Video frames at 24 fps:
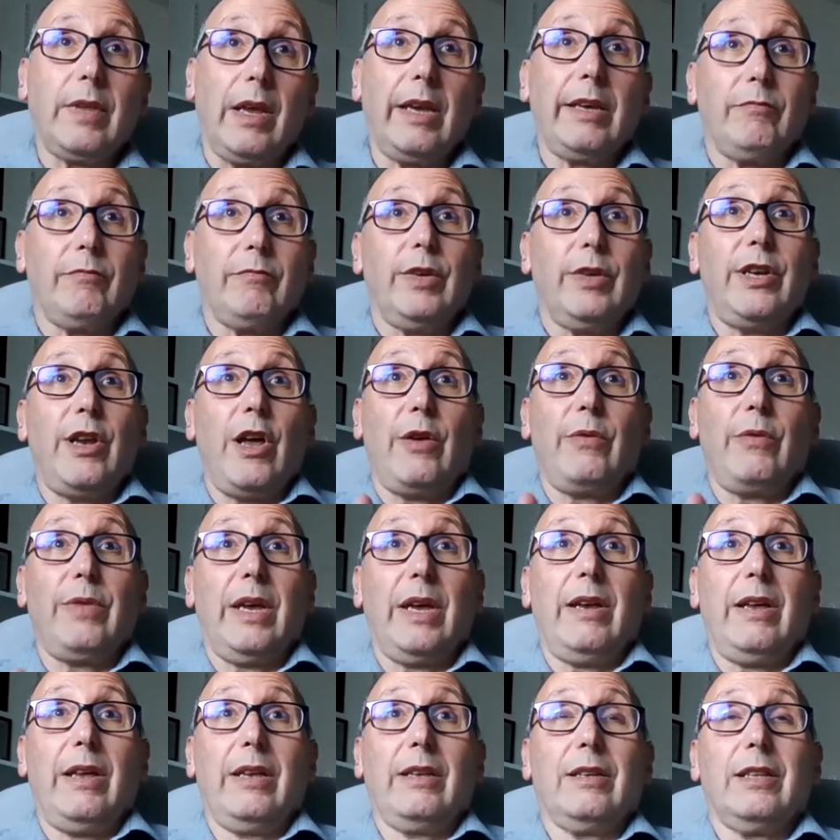you know,
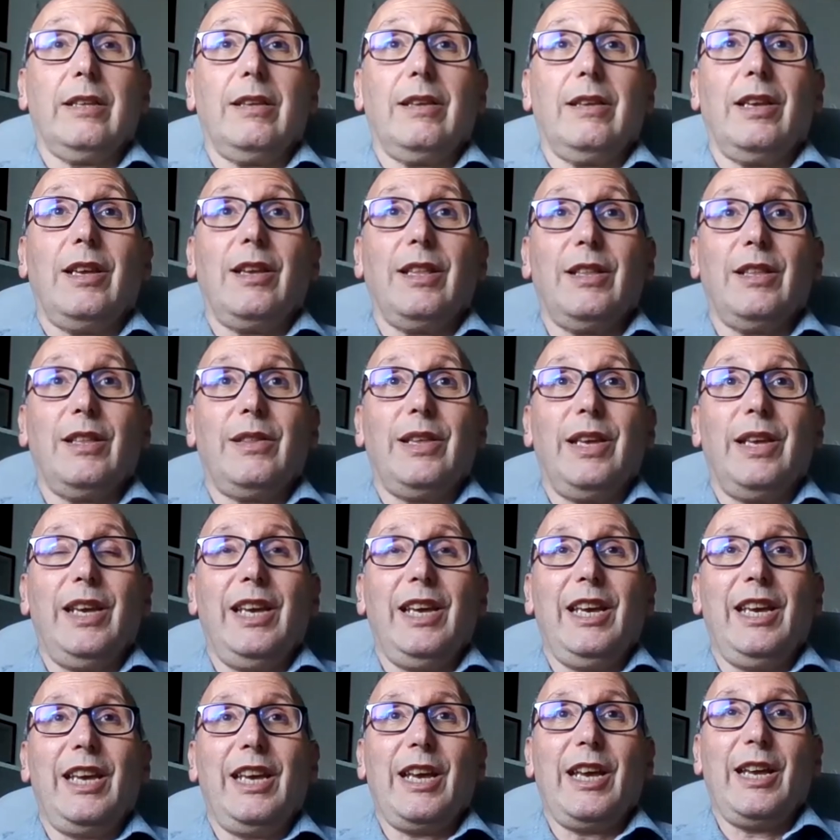
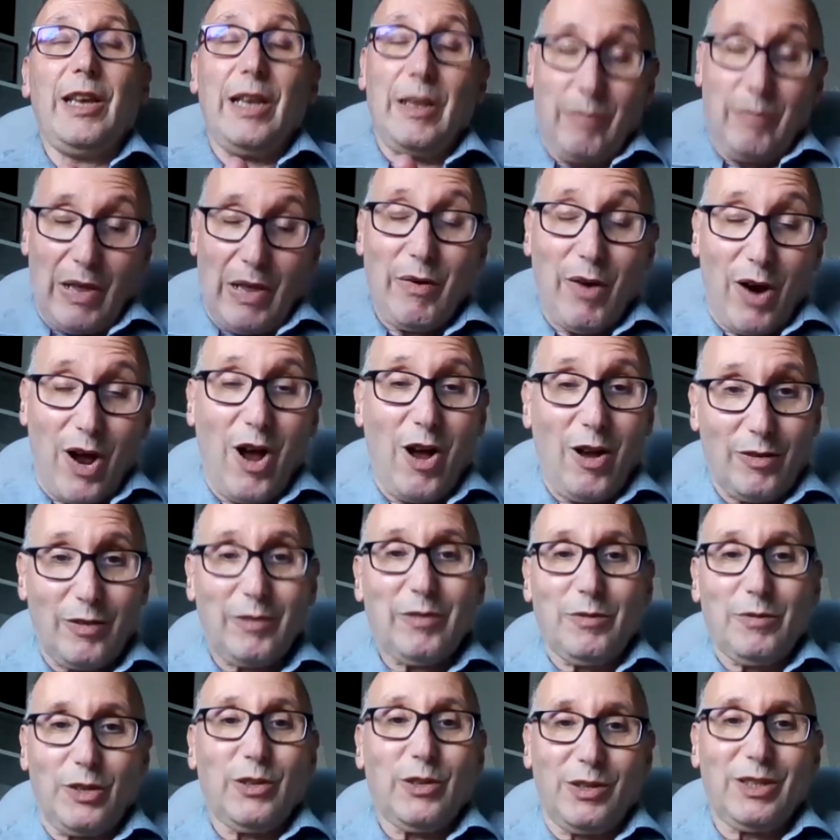there are
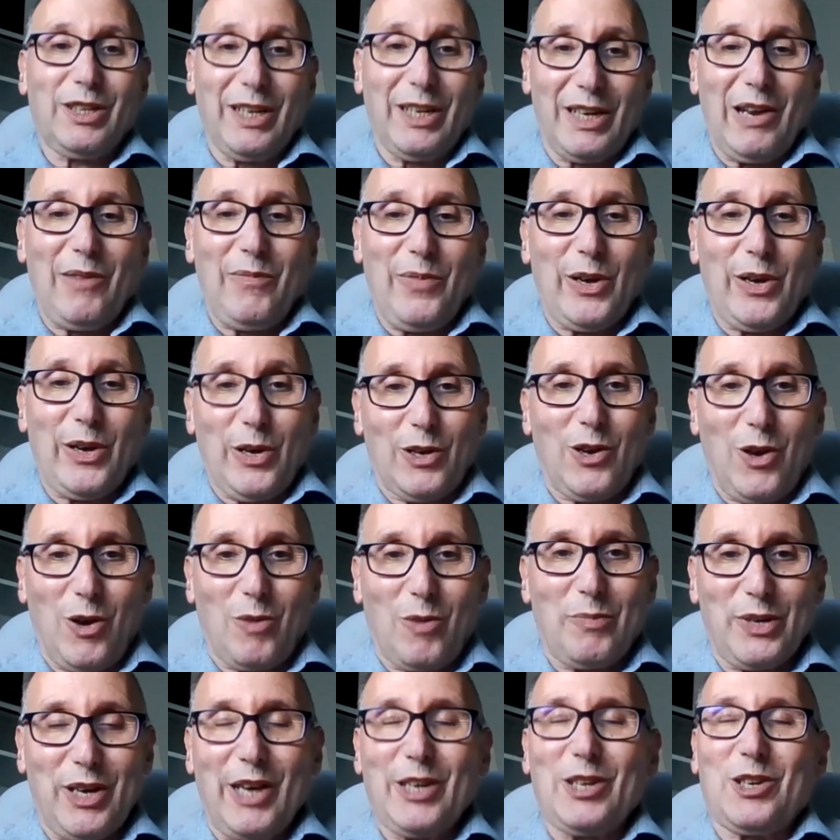significant
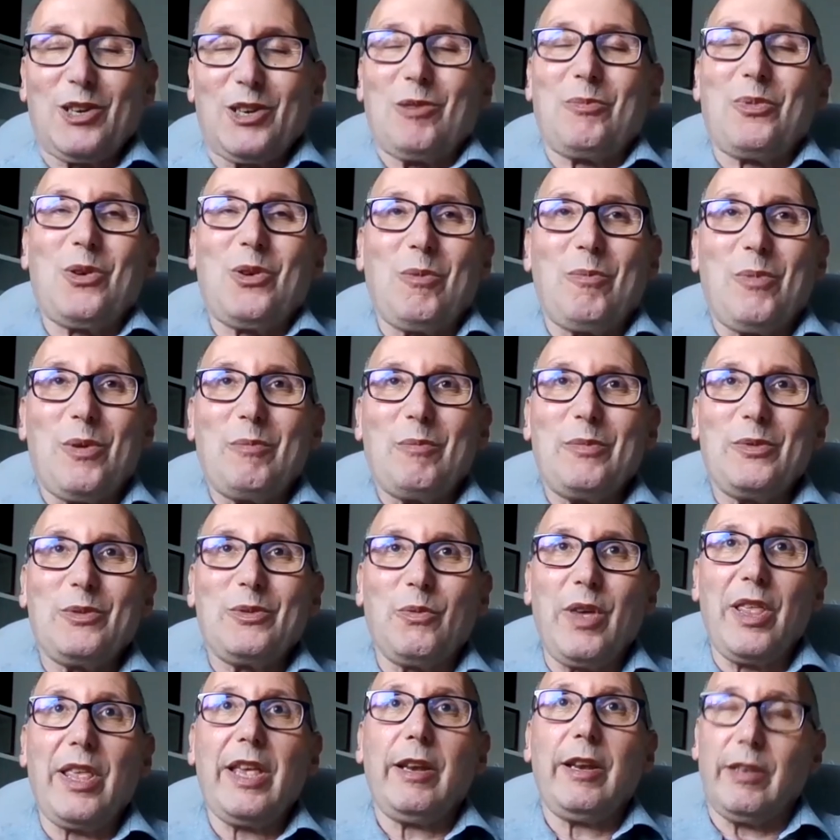computational problems
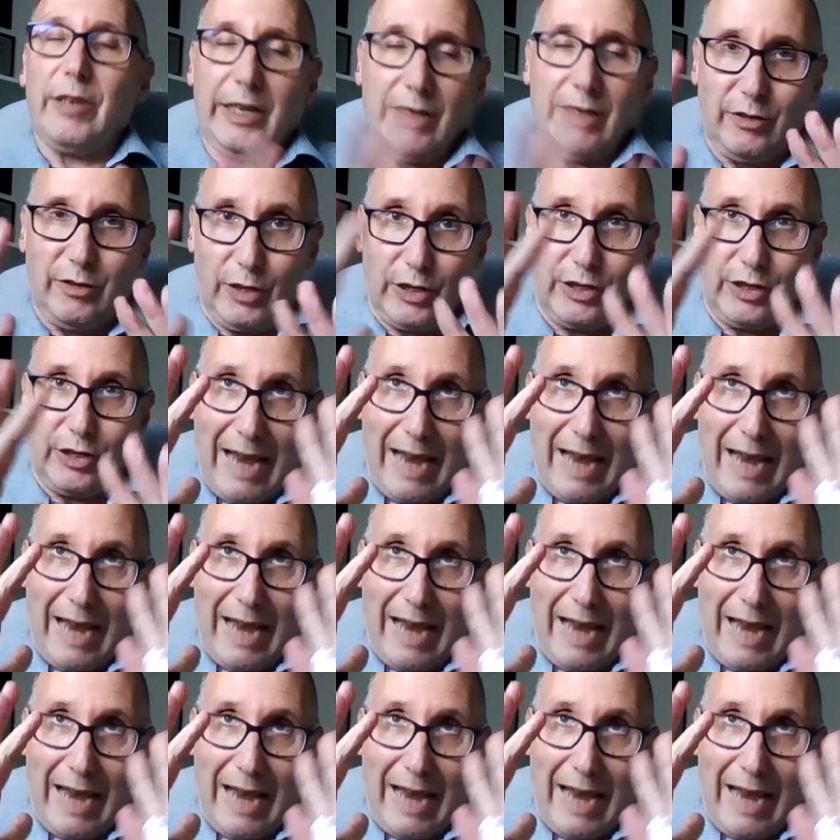with it in just